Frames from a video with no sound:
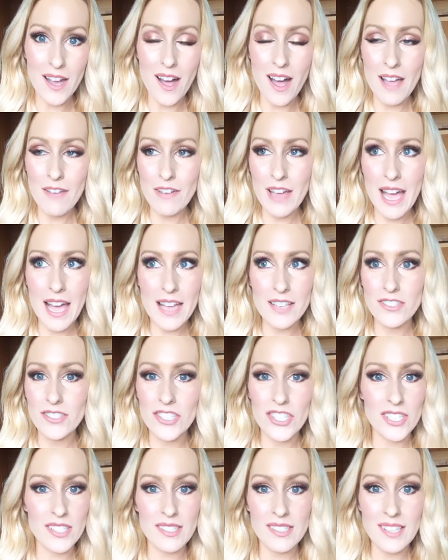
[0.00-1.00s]
I've had
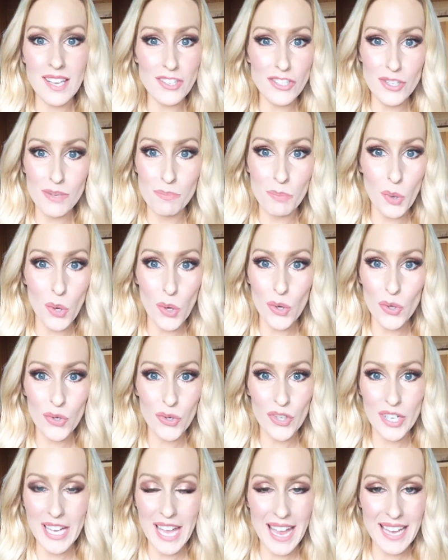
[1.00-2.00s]
just such a ball
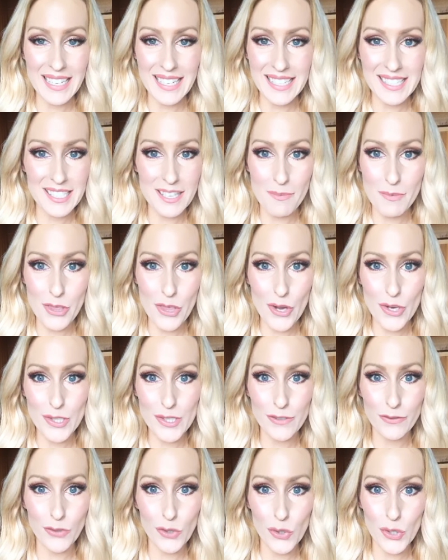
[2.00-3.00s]
creating some of
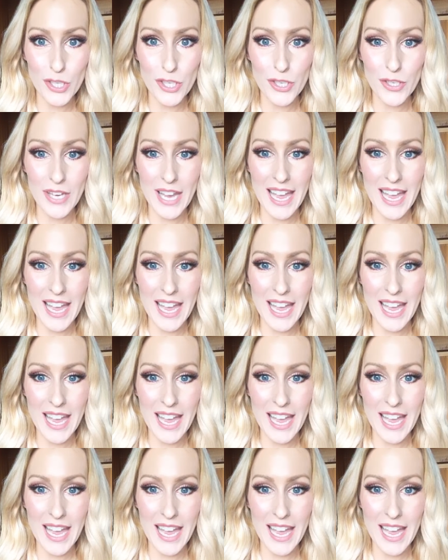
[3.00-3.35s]
those for you,